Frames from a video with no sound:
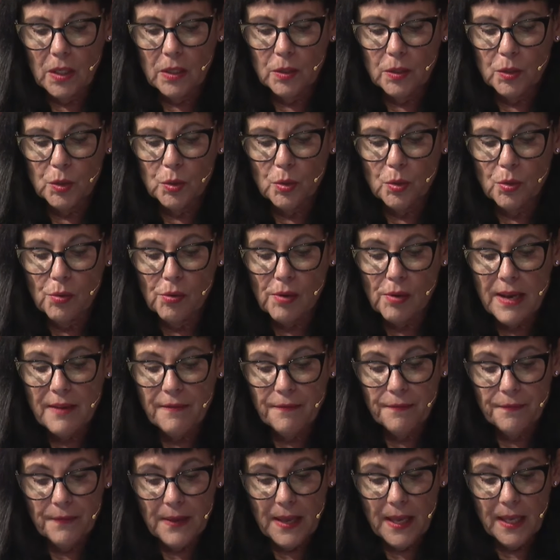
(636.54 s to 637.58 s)
Tory
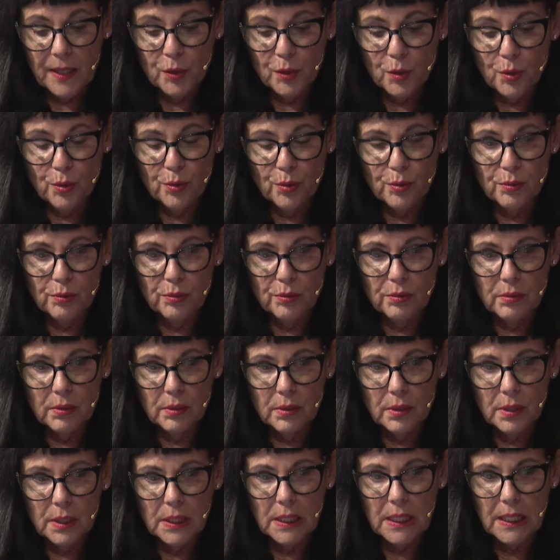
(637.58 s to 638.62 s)
Whānau,
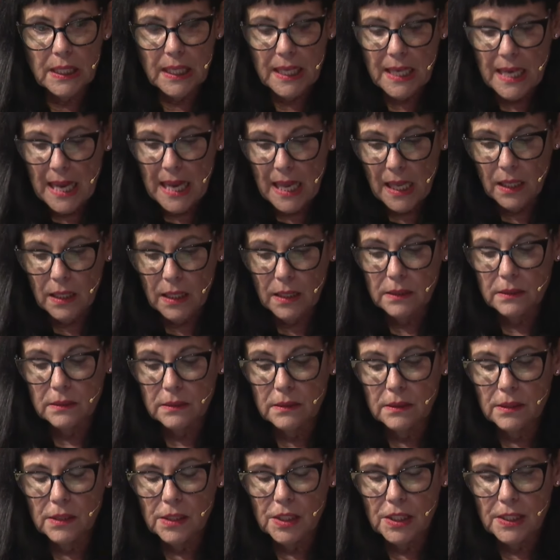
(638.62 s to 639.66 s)
Kitty
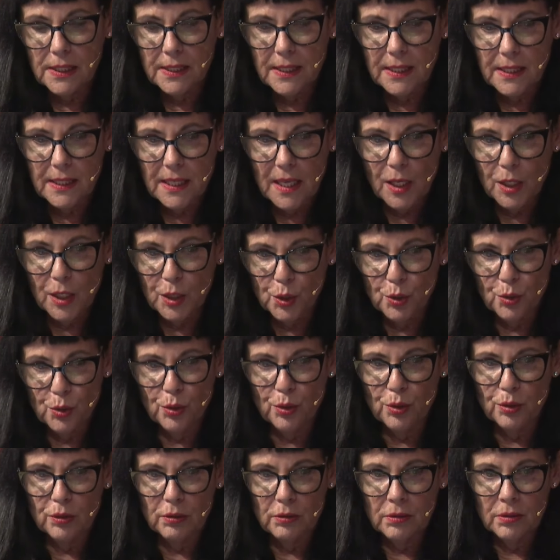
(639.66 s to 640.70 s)
Allen, Jacinda
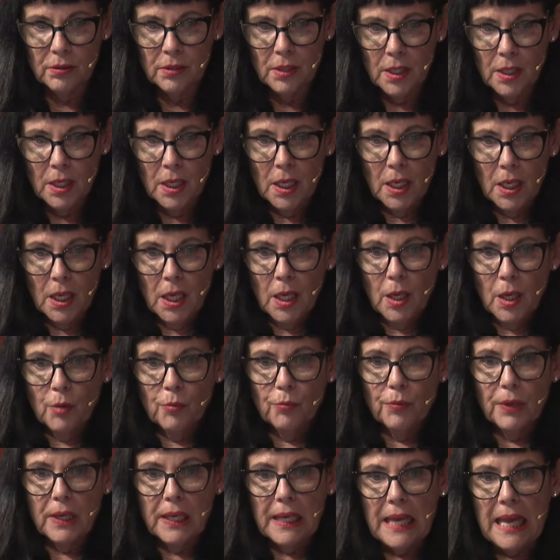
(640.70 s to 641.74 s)
Ardern.
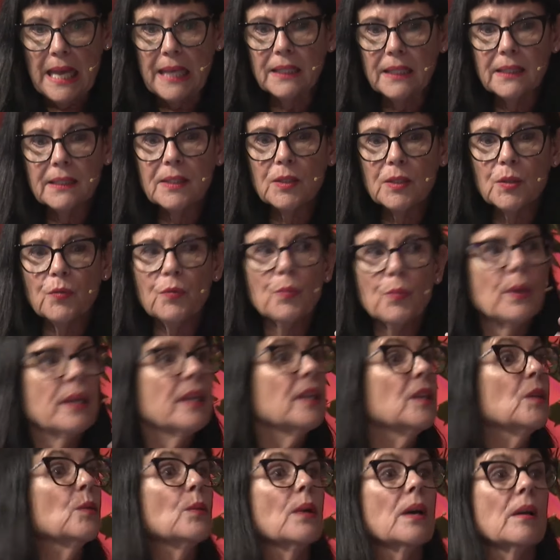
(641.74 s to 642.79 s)
Regardless of where
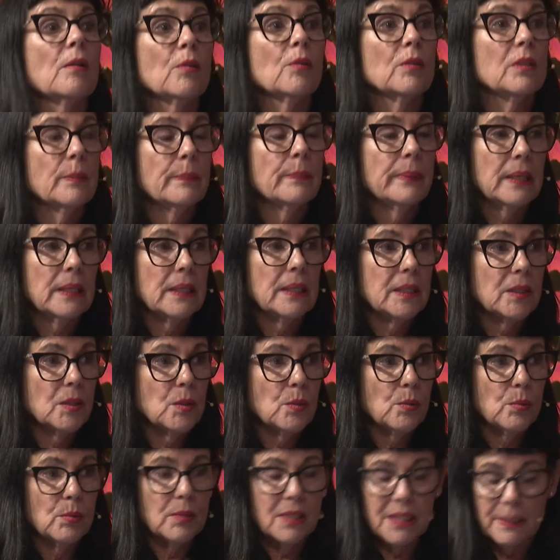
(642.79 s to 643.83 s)
you are on the
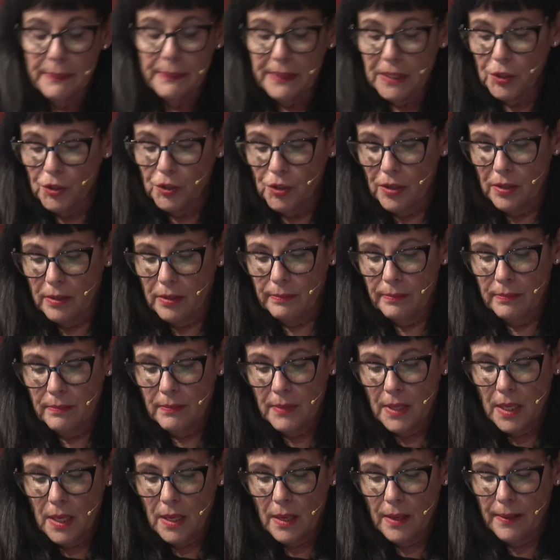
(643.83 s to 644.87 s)
political
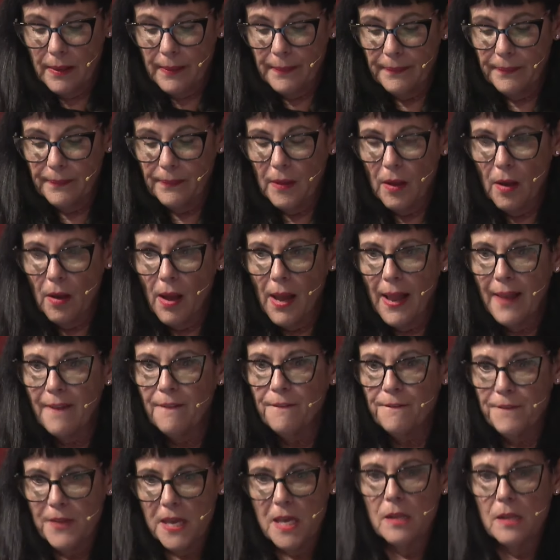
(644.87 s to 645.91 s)
spectrum, I
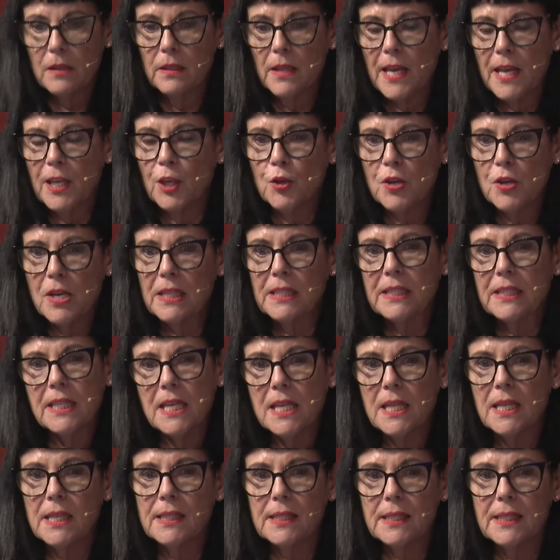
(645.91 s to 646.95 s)
feel like you can
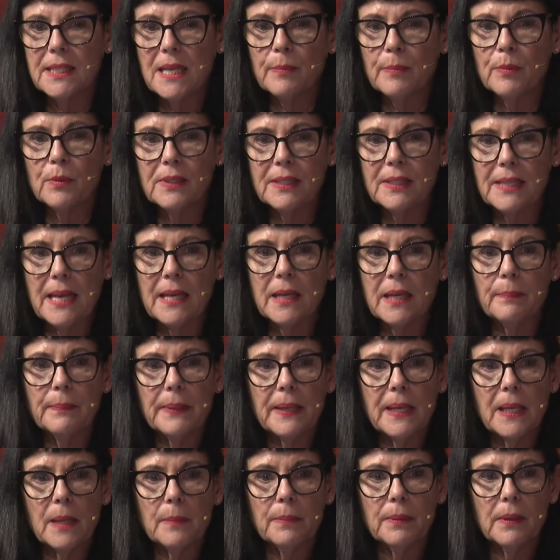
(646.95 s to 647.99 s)
see there's a double standard
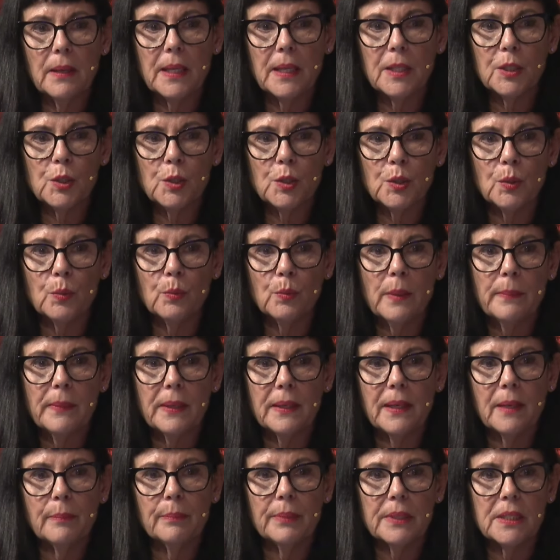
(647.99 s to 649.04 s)
being applied to
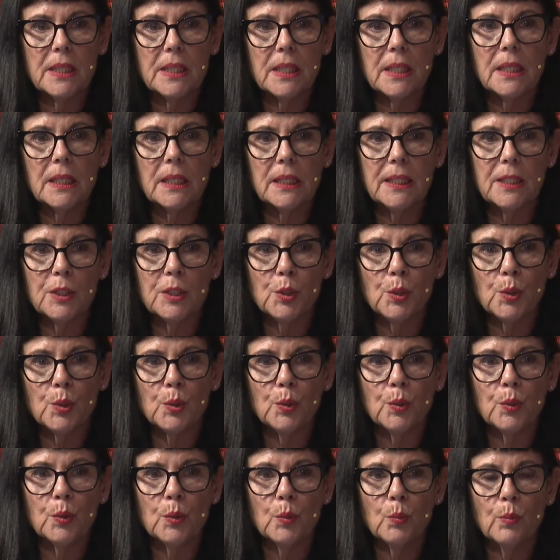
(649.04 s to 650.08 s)
women, and particularly
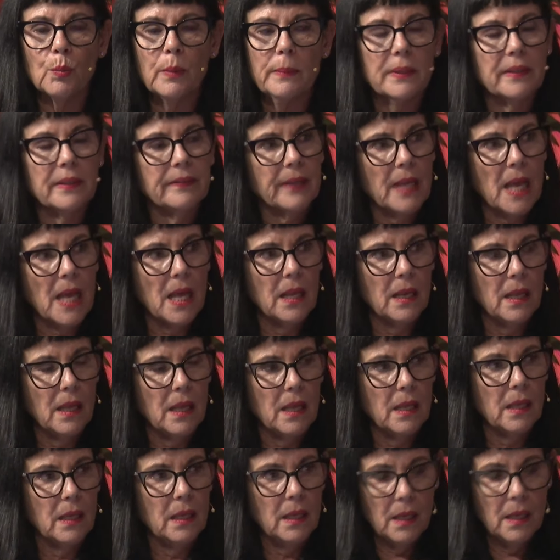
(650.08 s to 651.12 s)
to women of
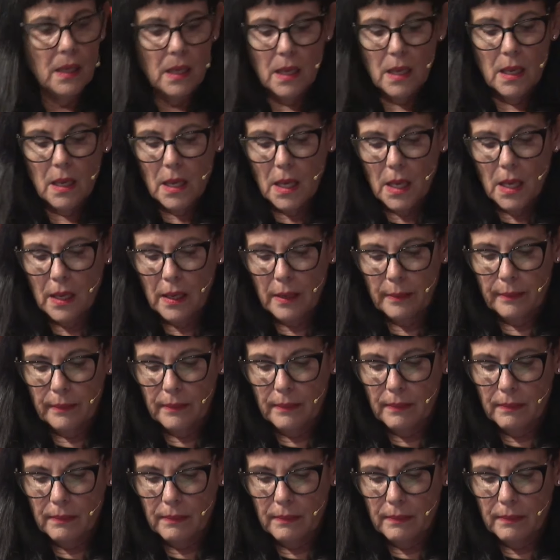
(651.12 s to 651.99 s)
colour. Mm-hmm.